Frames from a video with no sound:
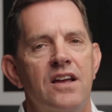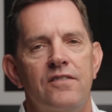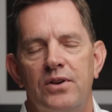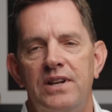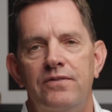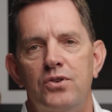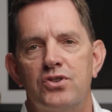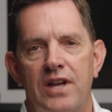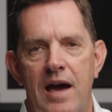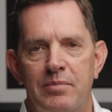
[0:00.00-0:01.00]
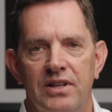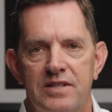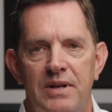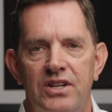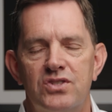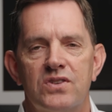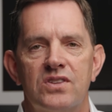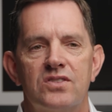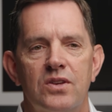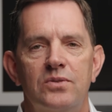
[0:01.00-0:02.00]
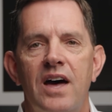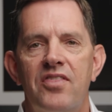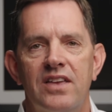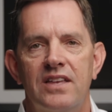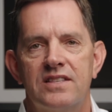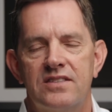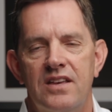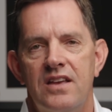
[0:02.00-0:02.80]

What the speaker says: for any future capital expenditures so nothing gets